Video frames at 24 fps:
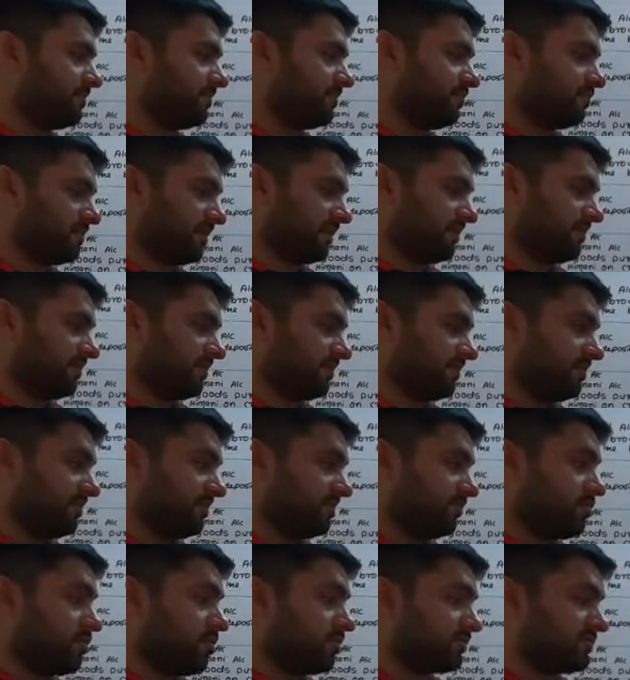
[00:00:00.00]
Okay,
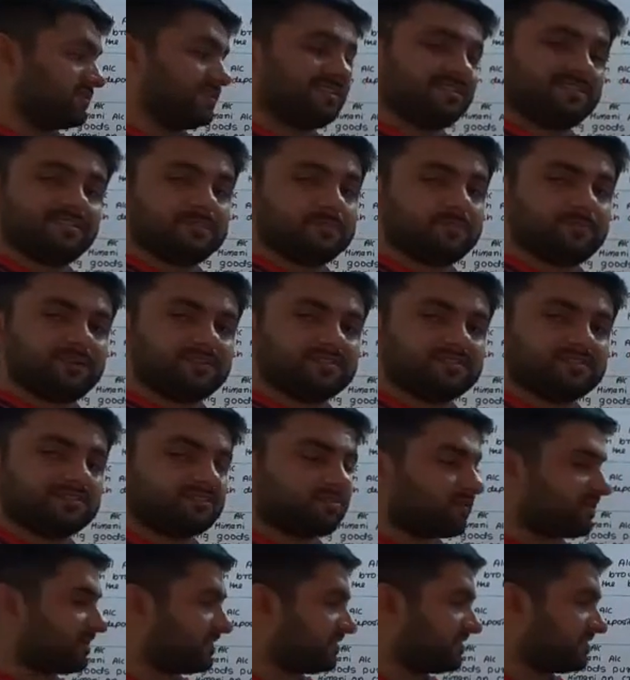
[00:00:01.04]
don't see this purchase.
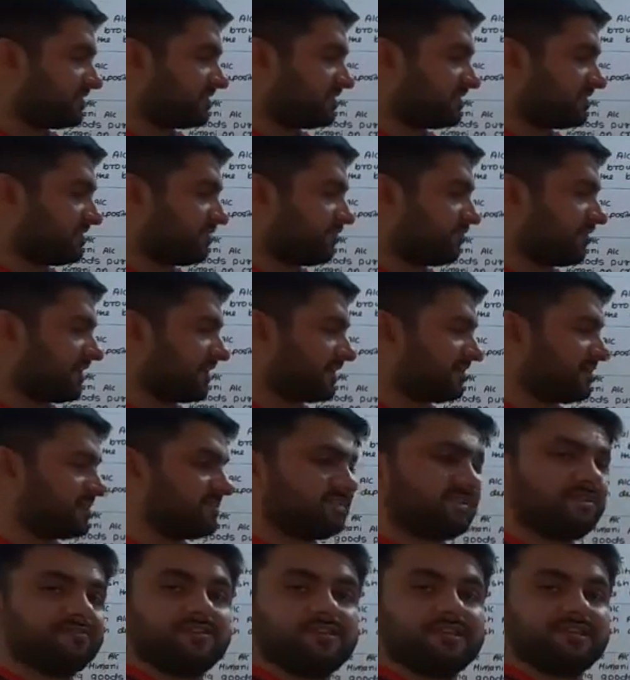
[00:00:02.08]
Okay, this is effect
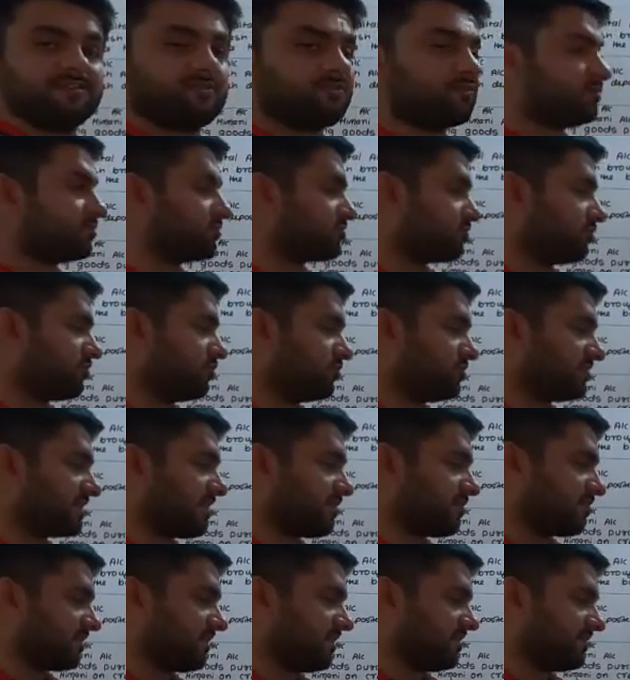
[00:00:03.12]
is given in goods. Goods
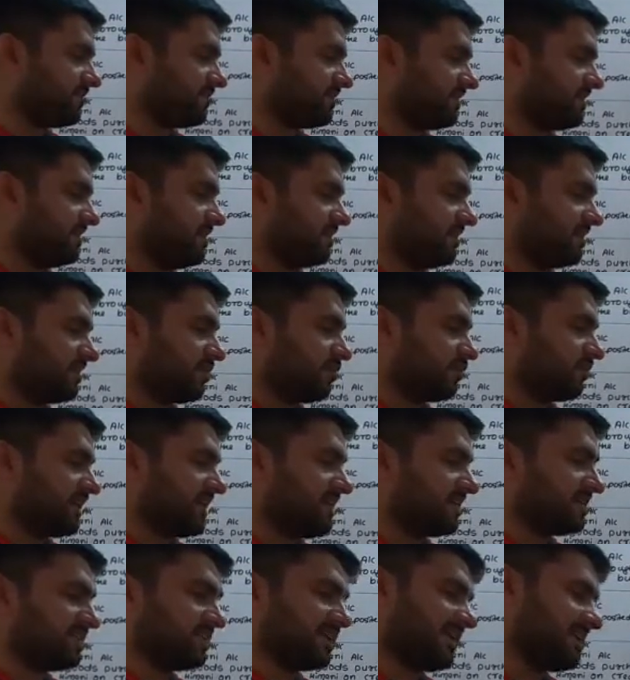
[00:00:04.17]
have came. Now
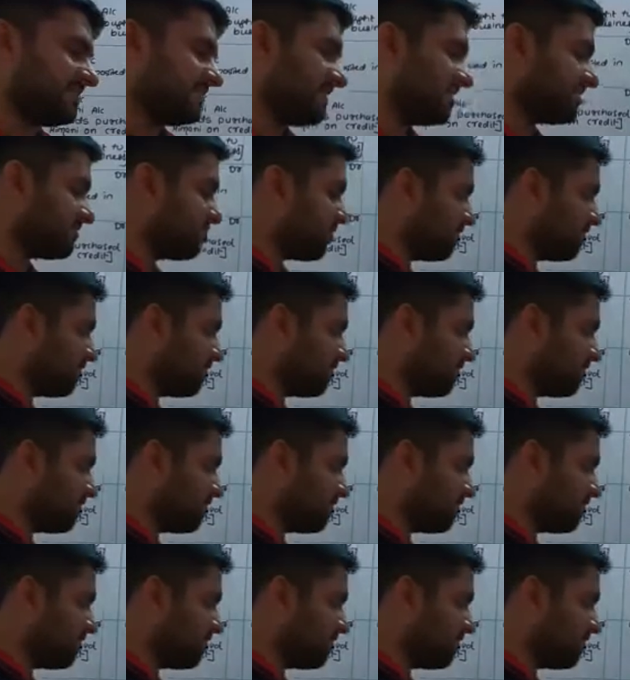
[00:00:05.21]
cash has